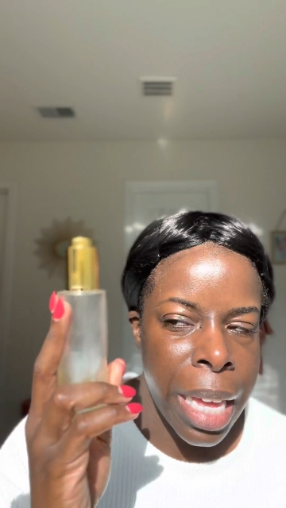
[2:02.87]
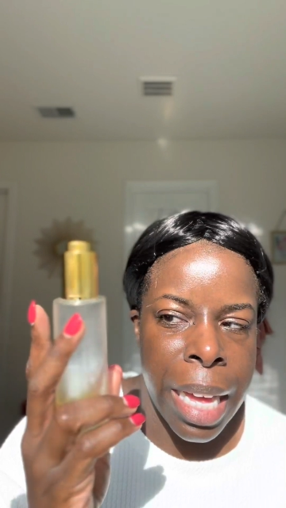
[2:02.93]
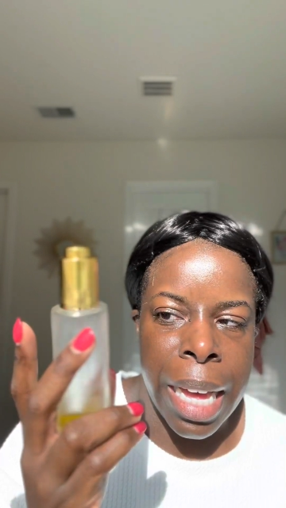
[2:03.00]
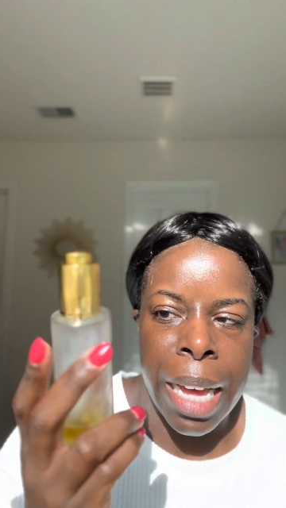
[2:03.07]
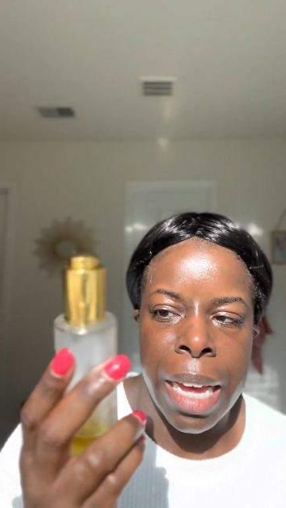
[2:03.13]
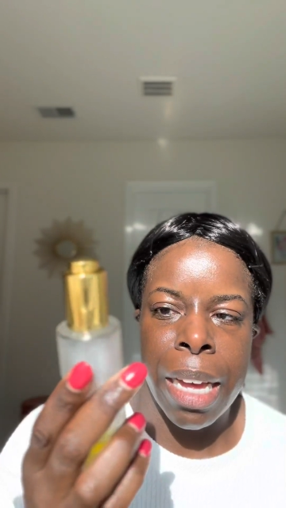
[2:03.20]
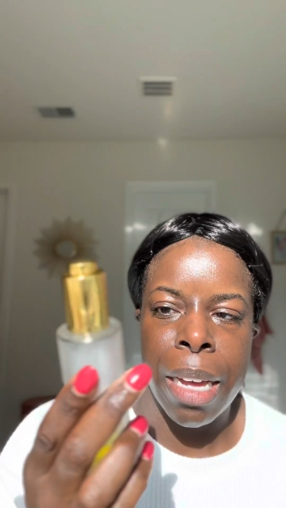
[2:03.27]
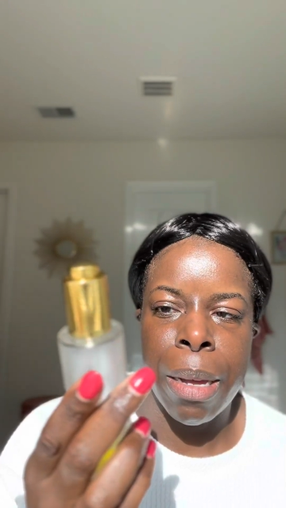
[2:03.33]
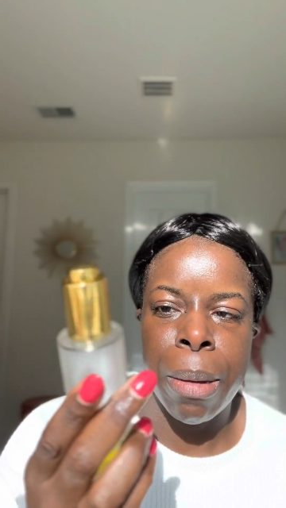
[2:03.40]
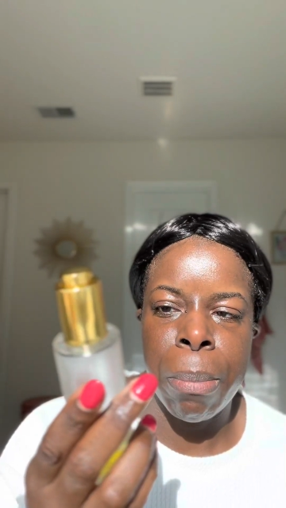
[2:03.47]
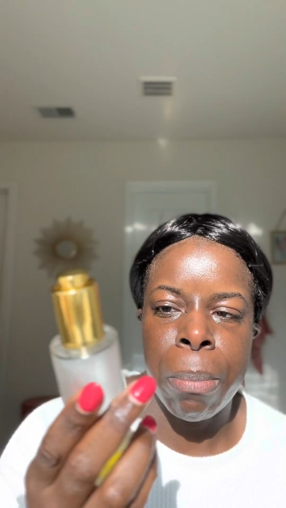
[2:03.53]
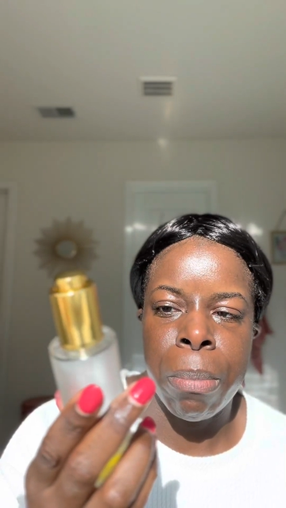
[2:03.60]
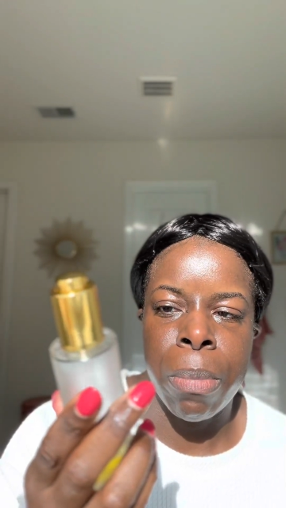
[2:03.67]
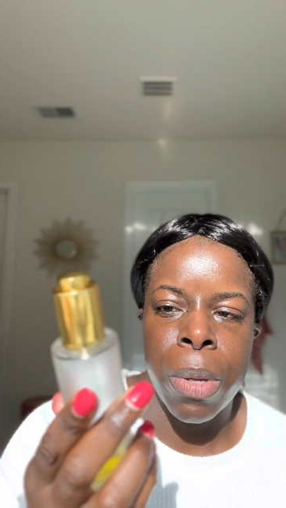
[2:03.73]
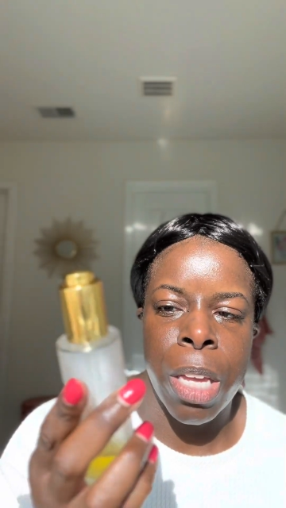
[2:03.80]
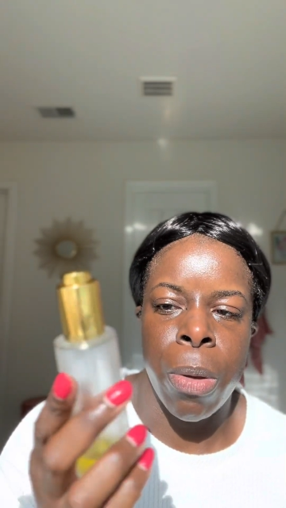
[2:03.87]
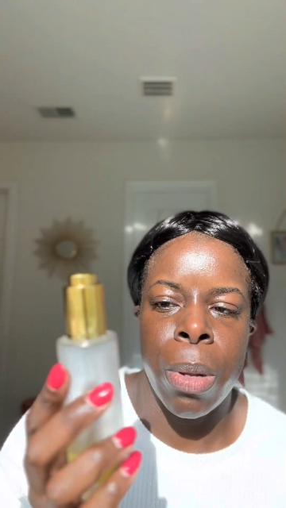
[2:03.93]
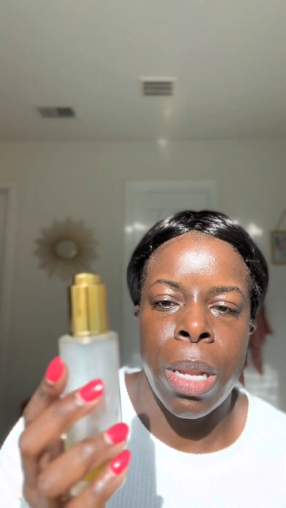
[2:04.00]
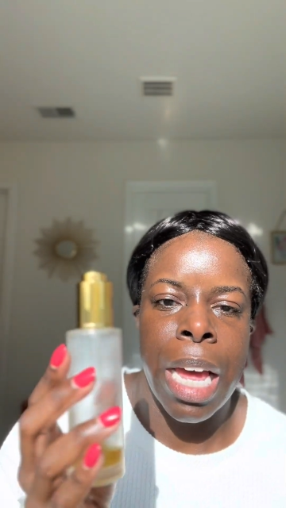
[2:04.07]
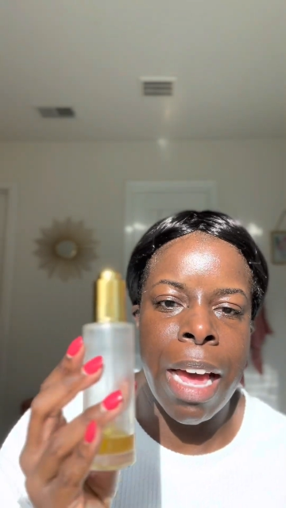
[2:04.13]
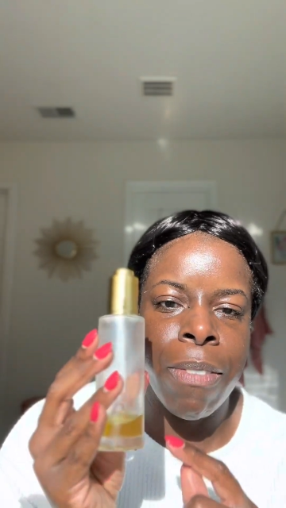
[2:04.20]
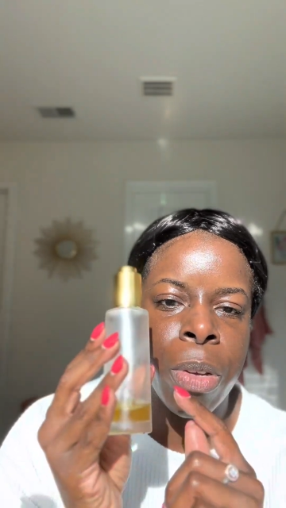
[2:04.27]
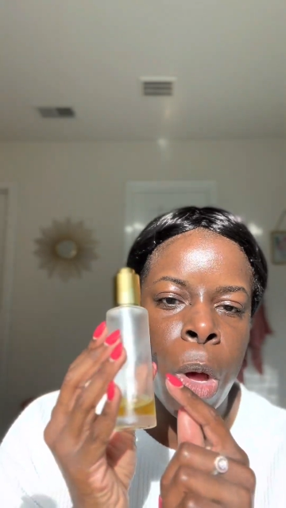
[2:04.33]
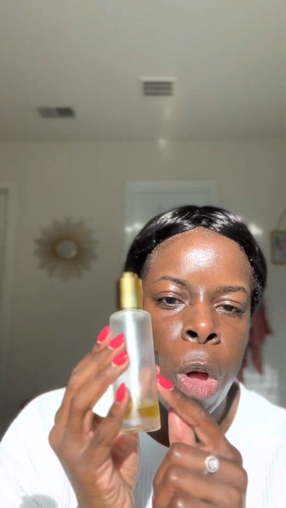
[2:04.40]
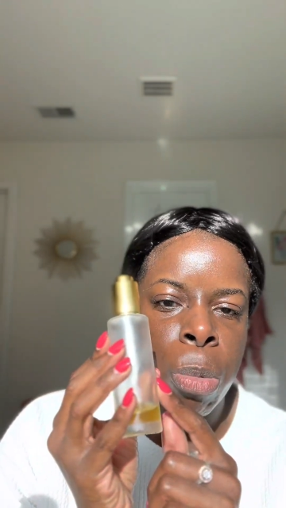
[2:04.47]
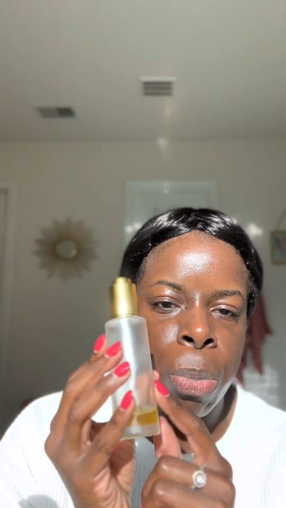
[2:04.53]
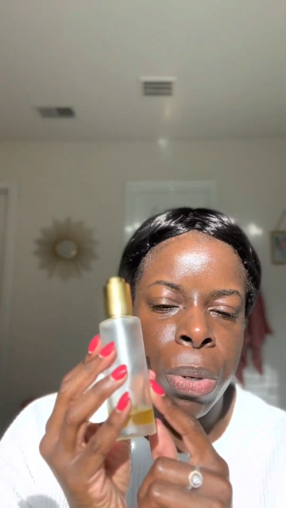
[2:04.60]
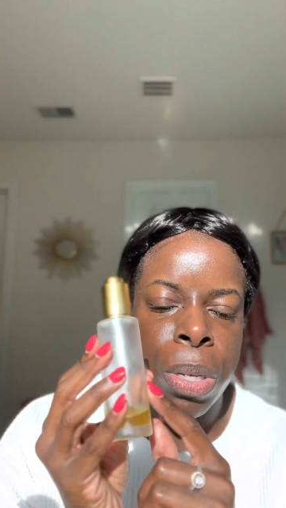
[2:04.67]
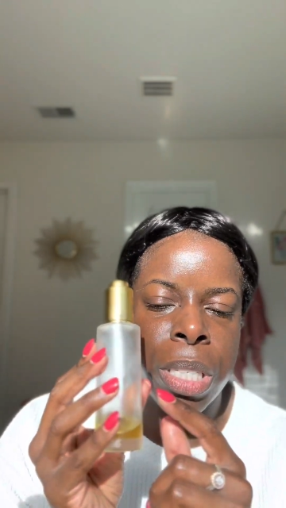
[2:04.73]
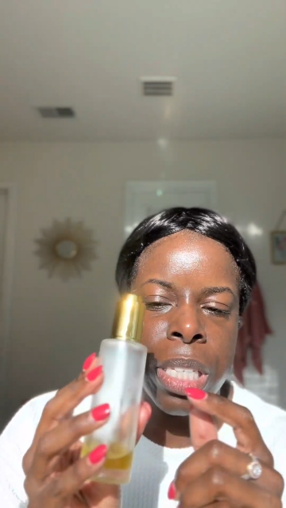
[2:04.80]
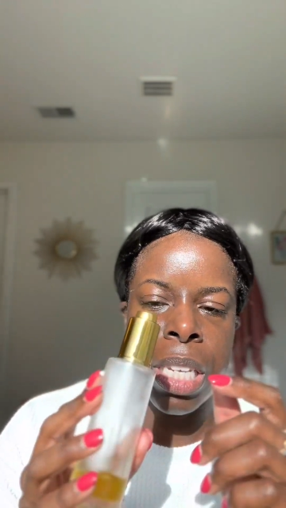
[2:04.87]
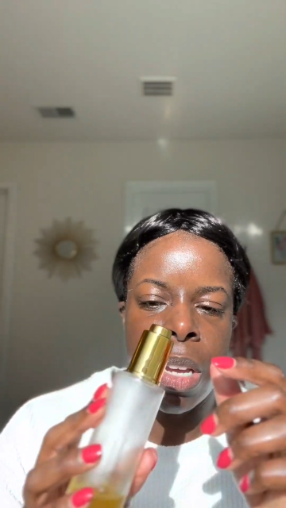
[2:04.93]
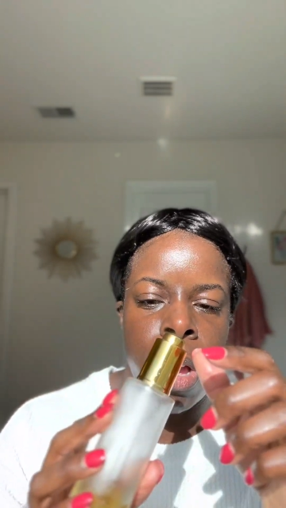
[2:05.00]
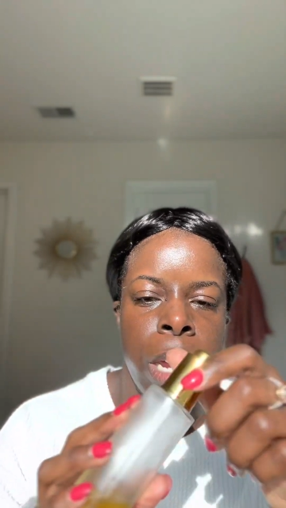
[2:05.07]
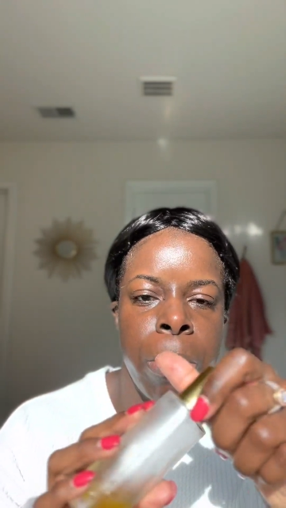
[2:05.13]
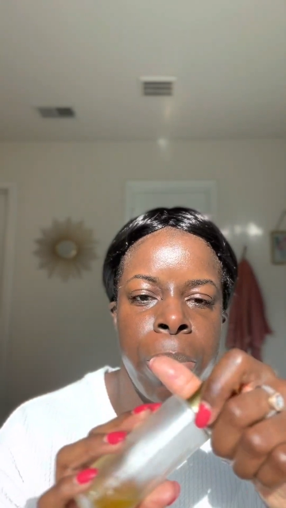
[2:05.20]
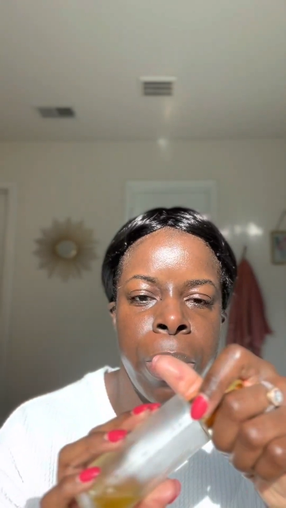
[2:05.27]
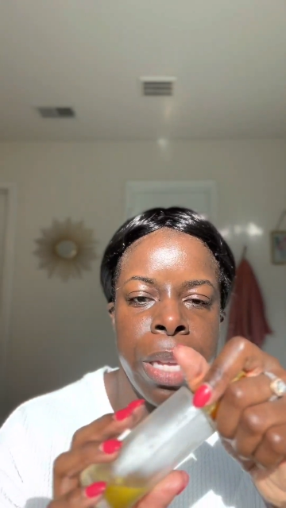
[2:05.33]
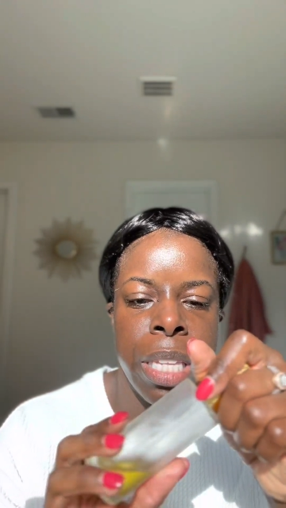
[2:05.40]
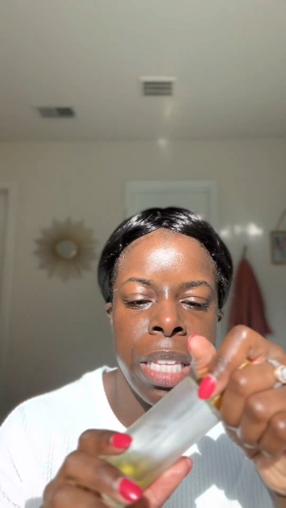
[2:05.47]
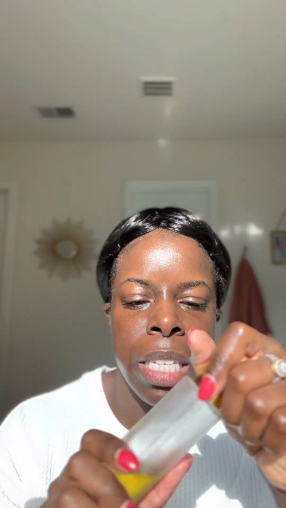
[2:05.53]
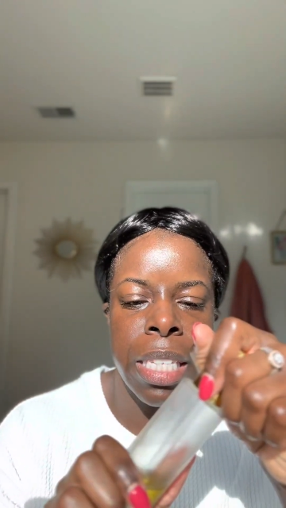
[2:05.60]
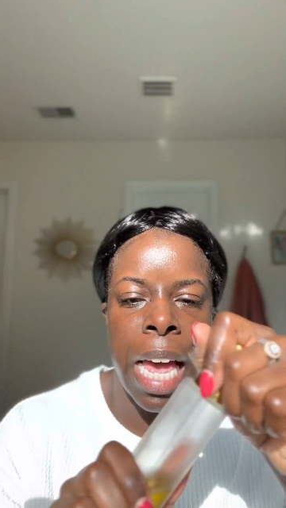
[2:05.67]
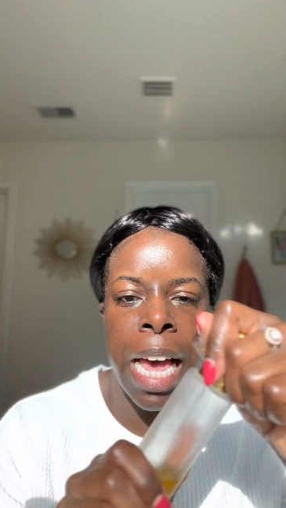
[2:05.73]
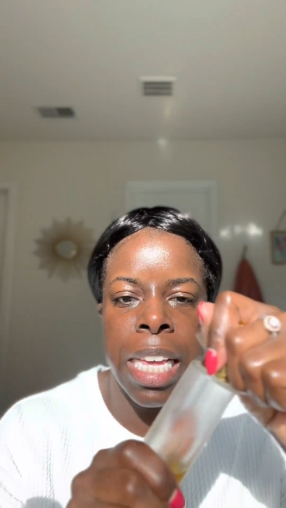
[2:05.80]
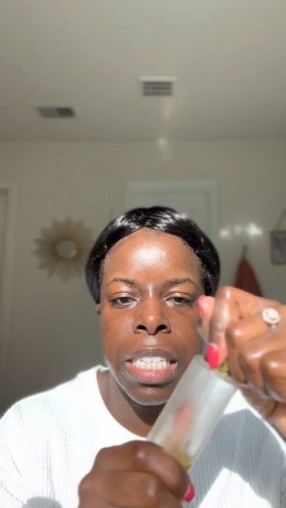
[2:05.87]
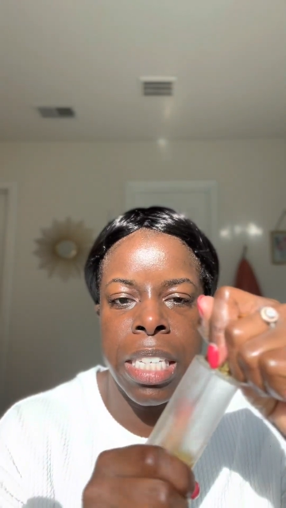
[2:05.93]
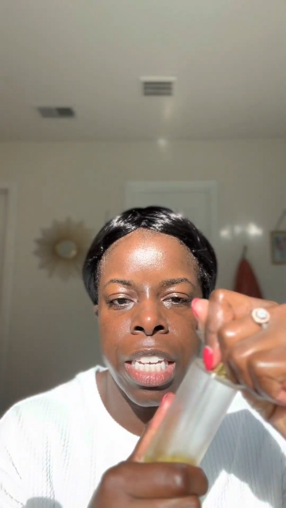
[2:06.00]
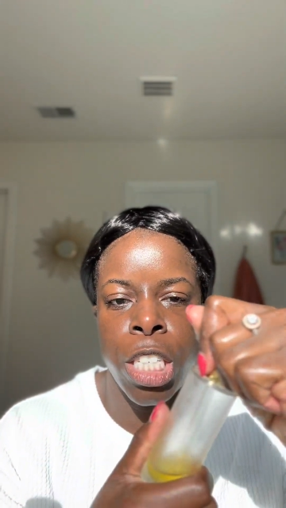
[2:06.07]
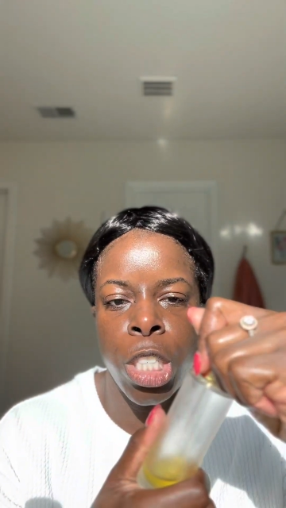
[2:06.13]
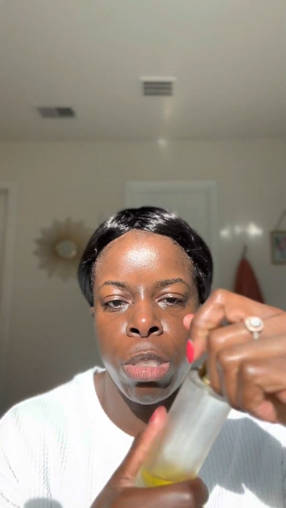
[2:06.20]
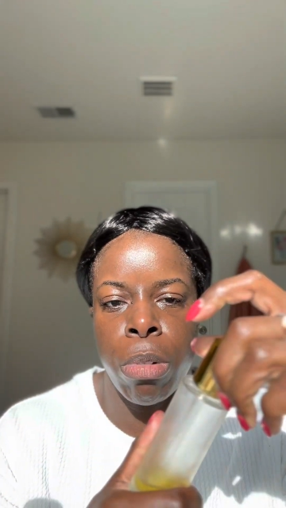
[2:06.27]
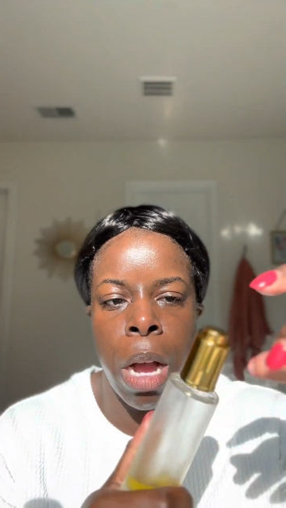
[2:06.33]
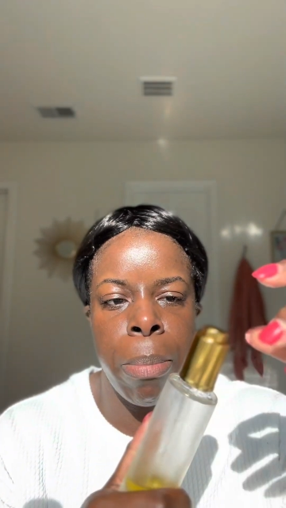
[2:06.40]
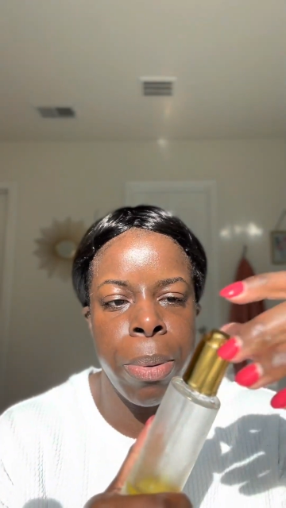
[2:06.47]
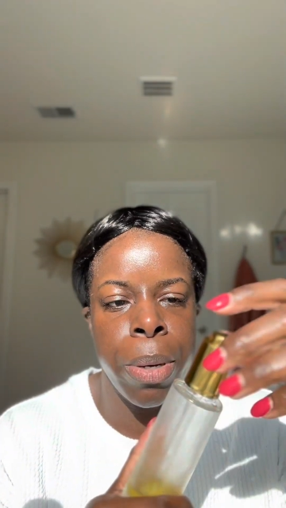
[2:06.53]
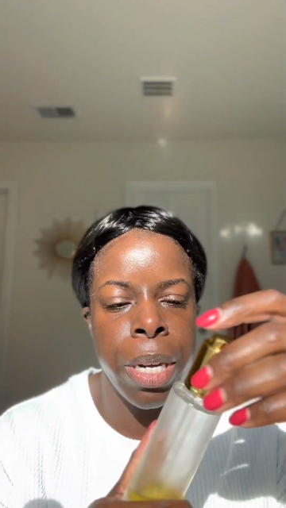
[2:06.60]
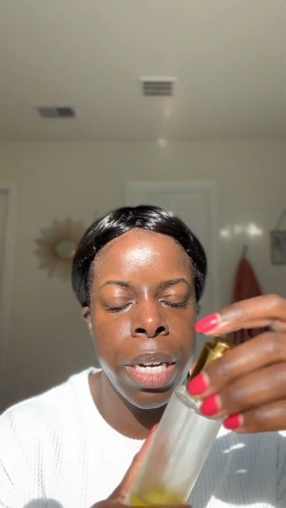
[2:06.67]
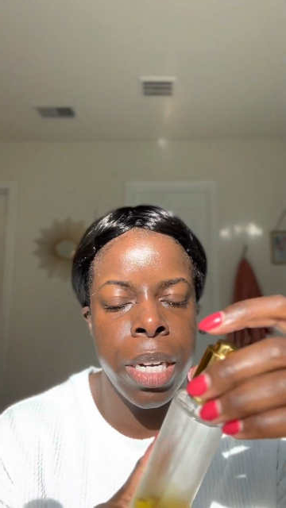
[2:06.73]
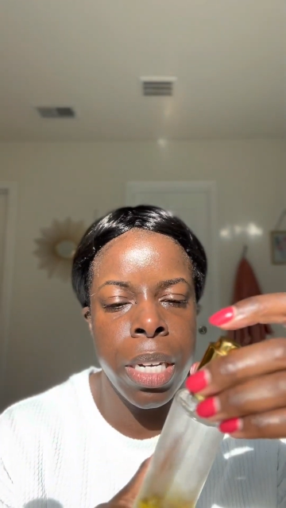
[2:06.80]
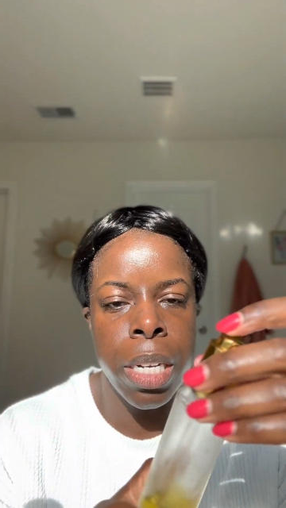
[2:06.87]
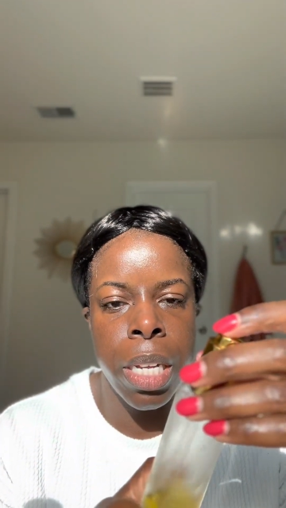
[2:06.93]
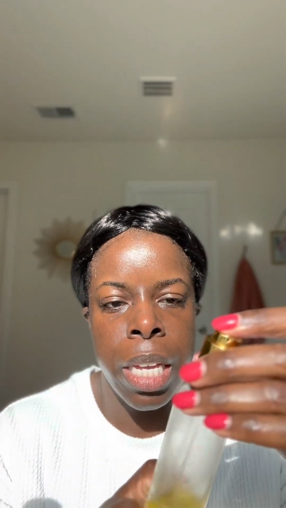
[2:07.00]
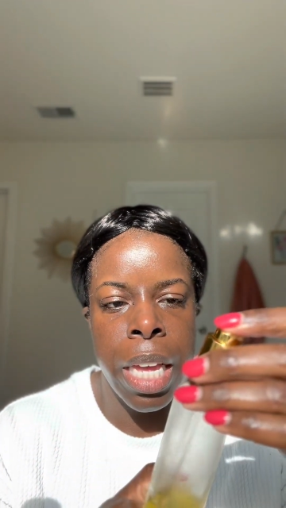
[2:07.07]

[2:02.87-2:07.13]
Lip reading: It will have gold printing on, but this has a dropper.